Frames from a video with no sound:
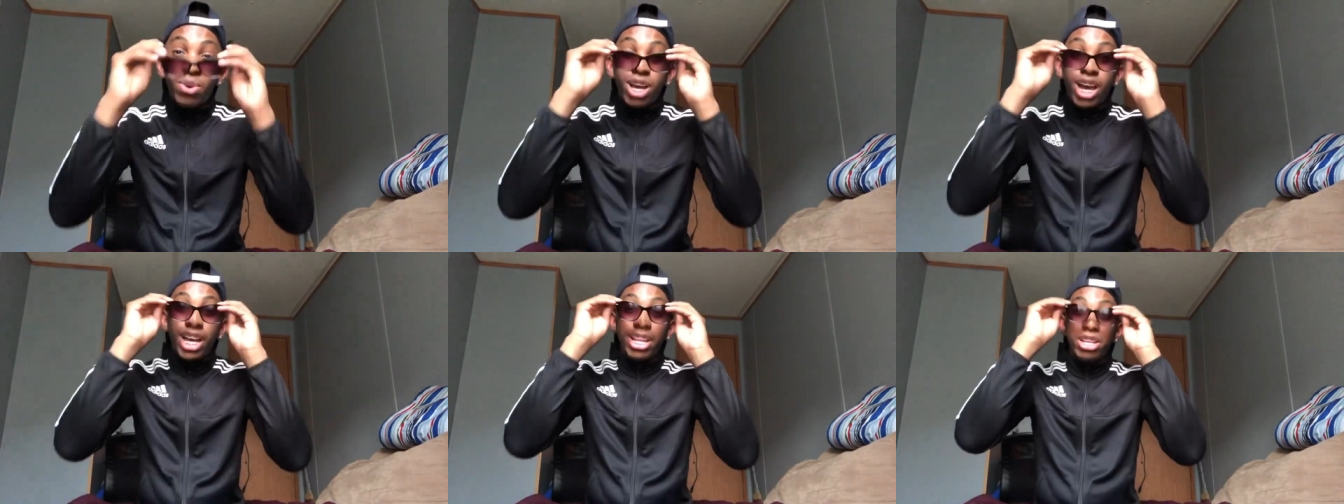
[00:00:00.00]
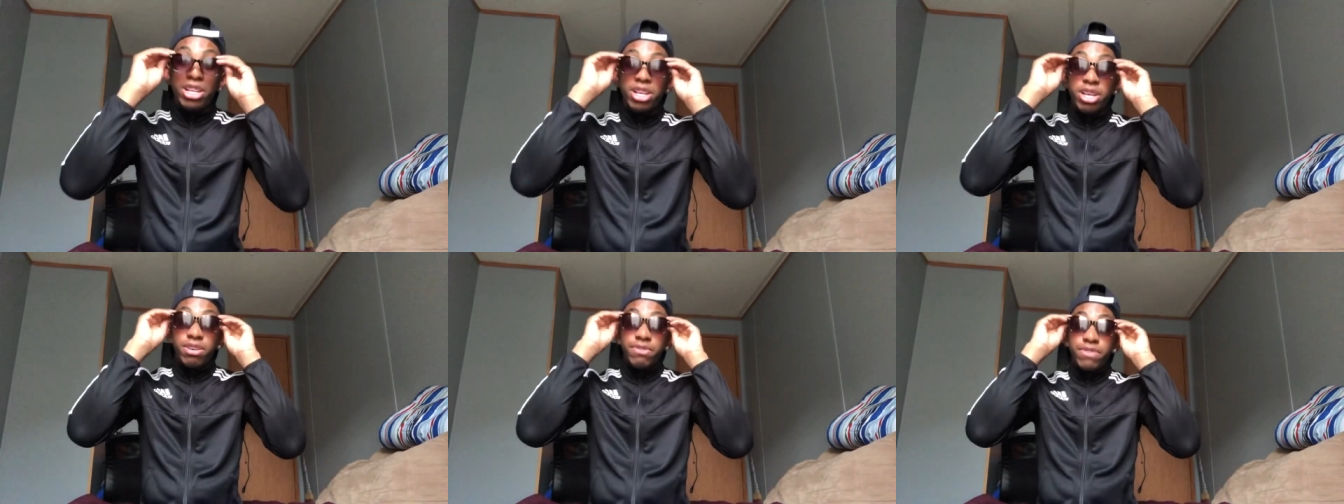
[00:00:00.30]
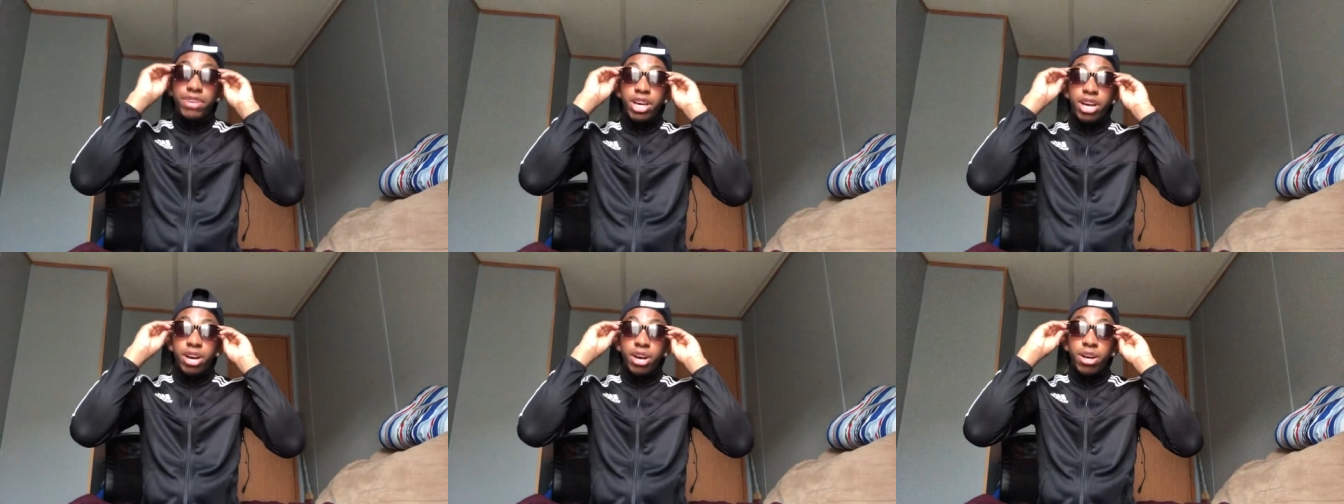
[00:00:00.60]
I
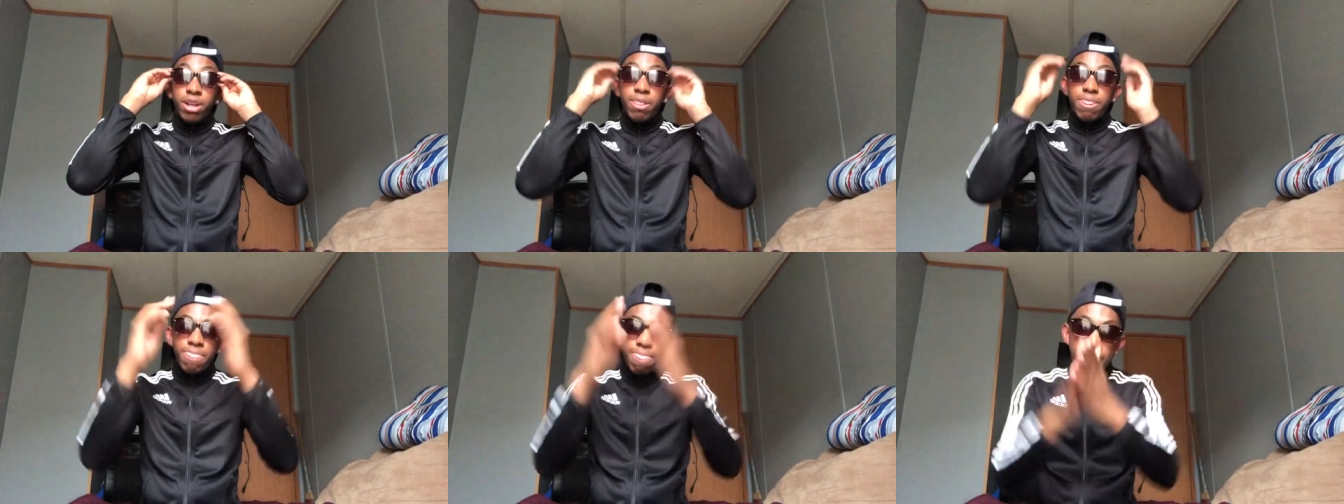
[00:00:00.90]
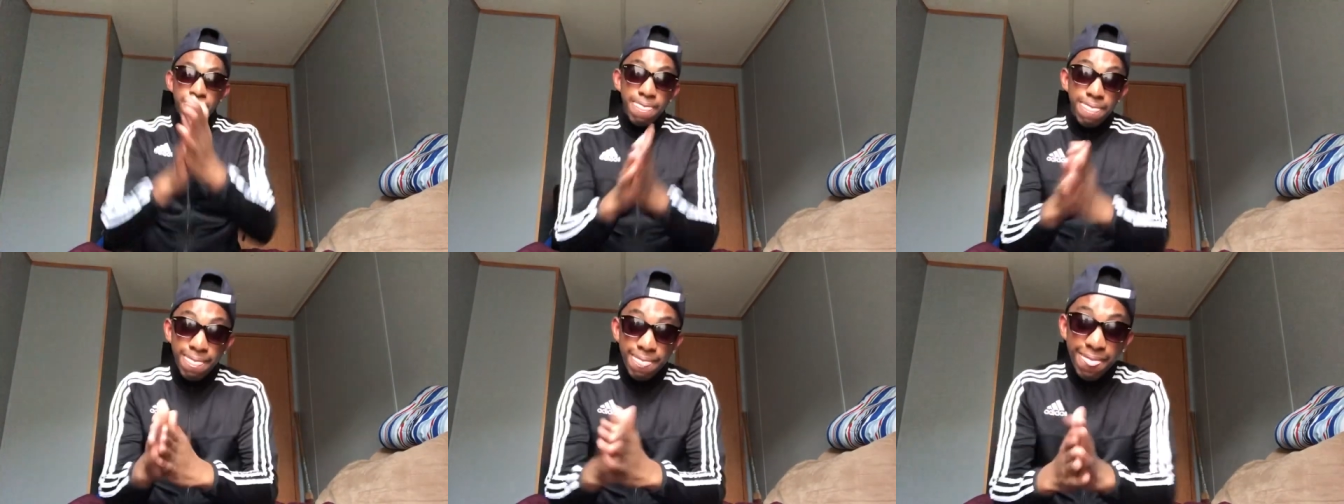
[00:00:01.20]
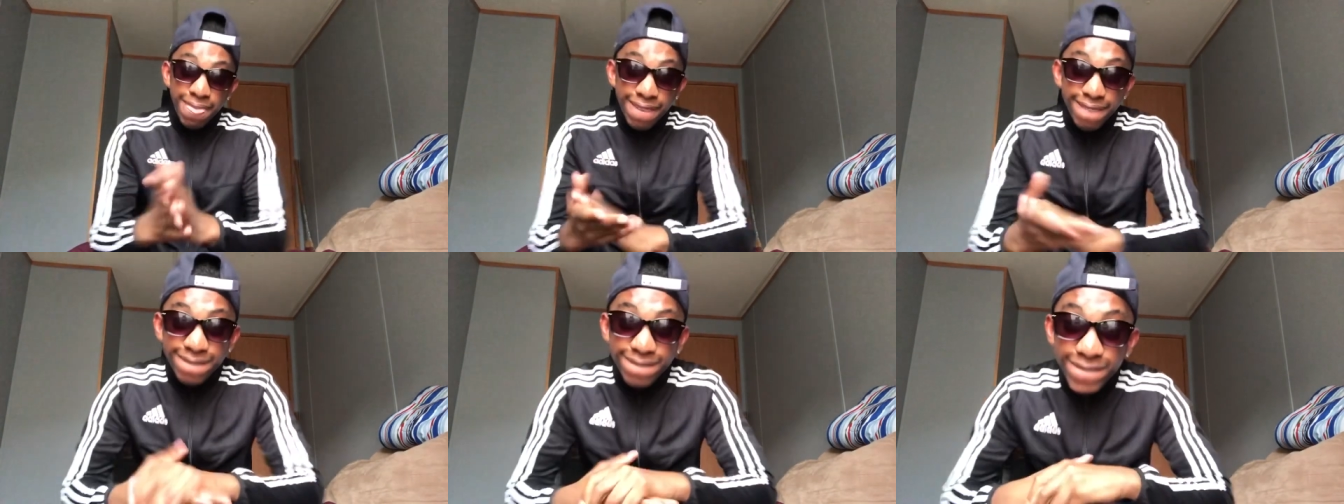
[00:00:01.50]
love y'all,
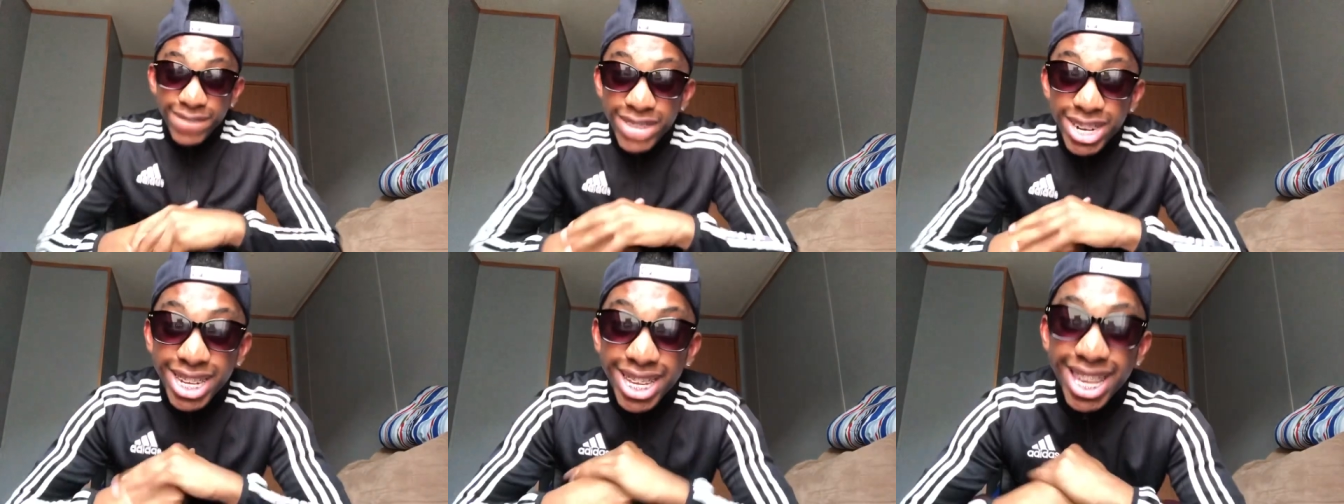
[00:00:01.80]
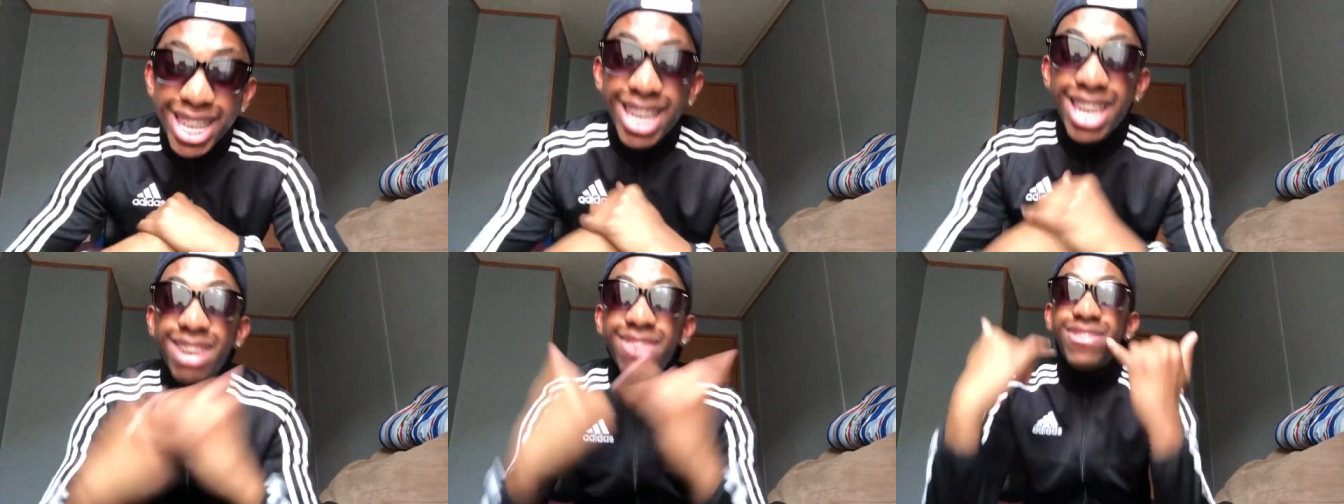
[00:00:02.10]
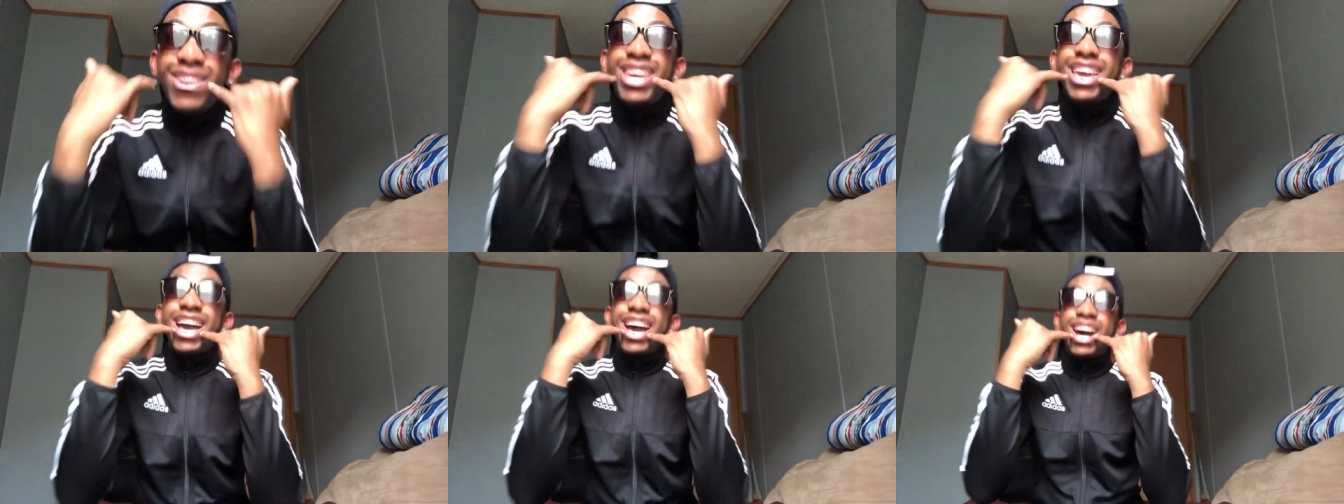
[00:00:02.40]

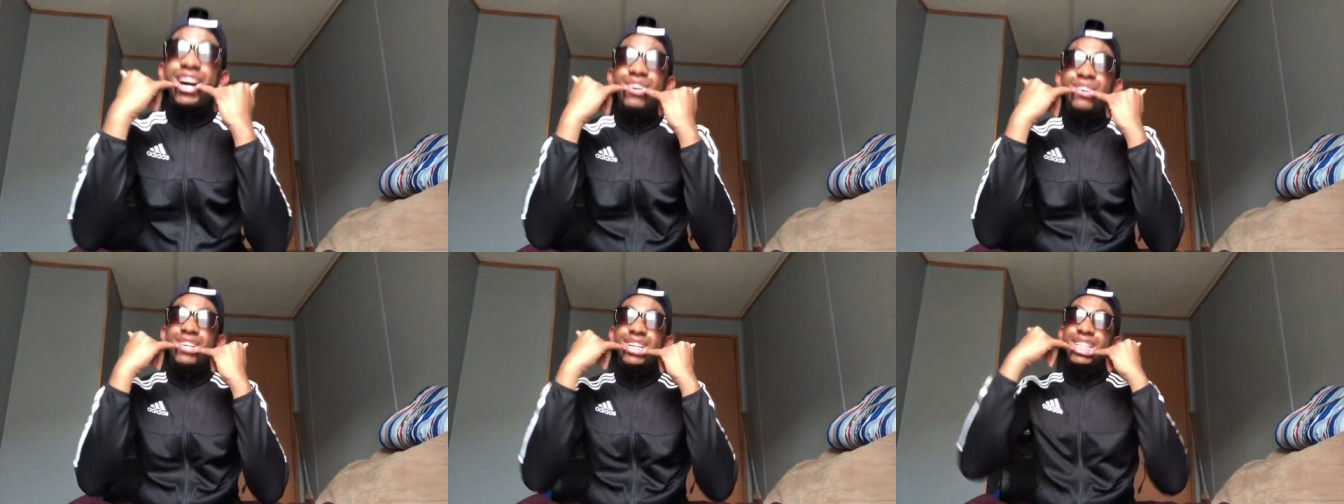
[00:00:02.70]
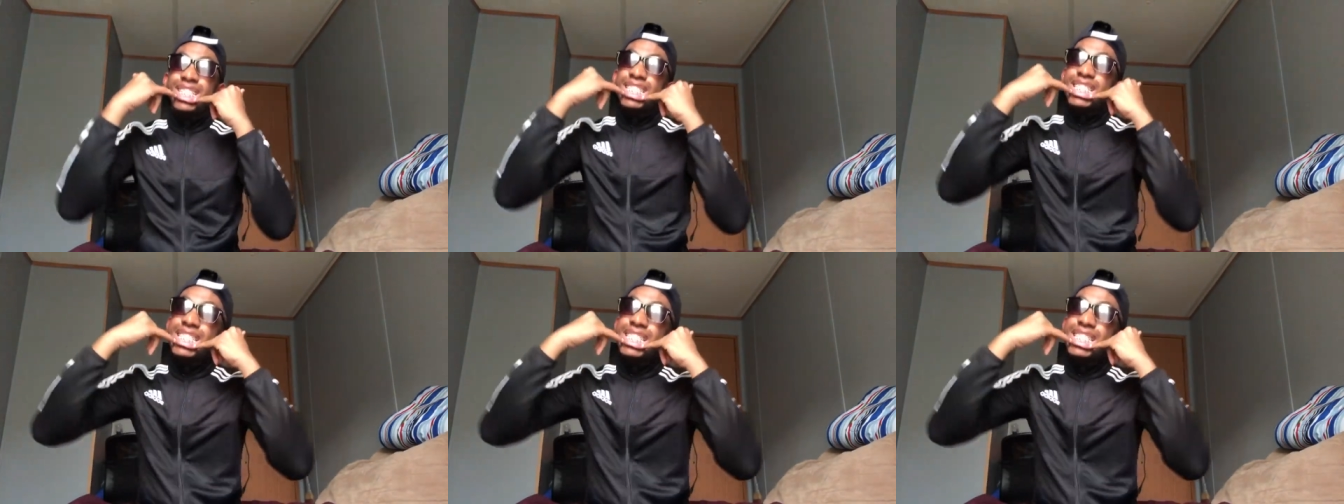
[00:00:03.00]
and we out.